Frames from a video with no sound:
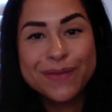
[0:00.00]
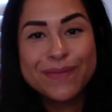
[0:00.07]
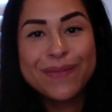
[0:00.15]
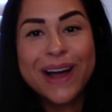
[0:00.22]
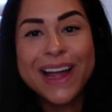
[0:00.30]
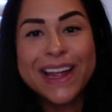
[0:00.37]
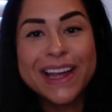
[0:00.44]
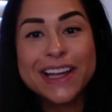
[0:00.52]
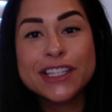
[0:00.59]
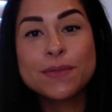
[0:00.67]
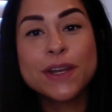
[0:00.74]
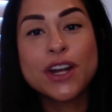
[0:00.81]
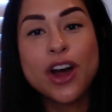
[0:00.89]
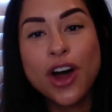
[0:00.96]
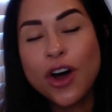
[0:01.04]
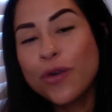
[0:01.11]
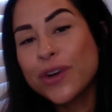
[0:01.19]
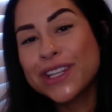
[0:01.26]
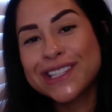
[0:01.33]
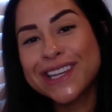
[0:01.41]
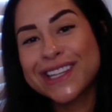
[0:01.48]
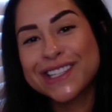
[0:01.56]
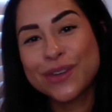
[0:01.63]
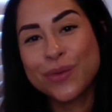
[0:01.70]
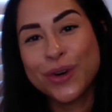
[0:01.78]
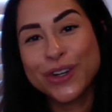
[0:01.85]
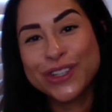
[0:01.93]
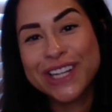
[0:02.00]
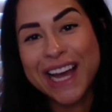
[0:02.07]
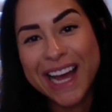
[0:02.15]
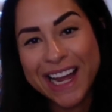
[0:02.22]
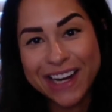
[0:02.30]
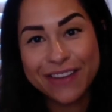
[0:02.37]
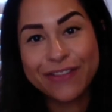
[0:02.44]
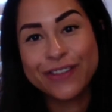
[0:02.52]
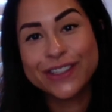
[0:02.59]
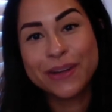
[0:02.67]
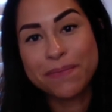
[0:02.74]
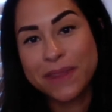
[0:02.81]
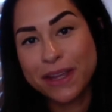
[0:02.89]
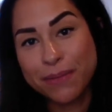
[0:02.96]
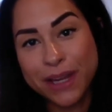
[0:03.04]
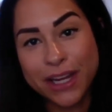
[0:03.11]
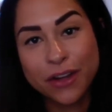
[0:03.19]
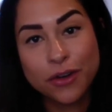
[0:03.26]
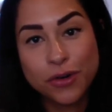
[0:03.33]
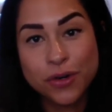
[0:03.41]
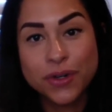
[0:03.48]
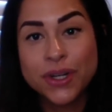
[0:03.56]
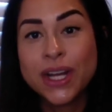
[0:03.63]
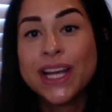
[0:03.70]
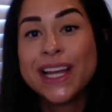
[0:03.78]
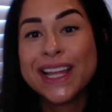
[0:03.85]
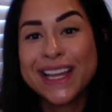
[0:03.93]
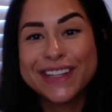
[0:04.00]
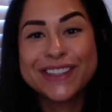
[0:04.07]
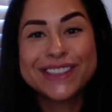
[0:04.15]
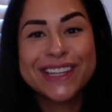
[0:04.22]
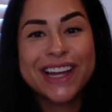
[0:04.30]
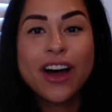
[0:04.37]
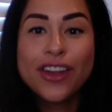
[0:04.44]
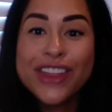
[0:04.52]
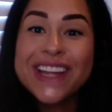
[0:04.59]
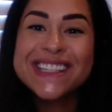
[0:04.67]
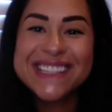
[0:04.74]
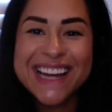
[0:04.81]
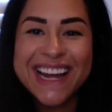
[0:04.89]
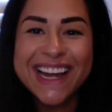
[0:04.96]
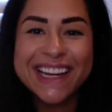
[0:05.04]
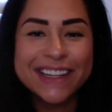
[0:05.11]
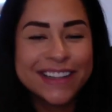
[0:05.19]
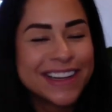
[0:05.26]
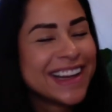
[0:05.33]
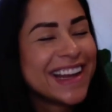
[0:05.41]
my husband always says the word tight for something being cool. Like he'll say, "Oh, that's tight."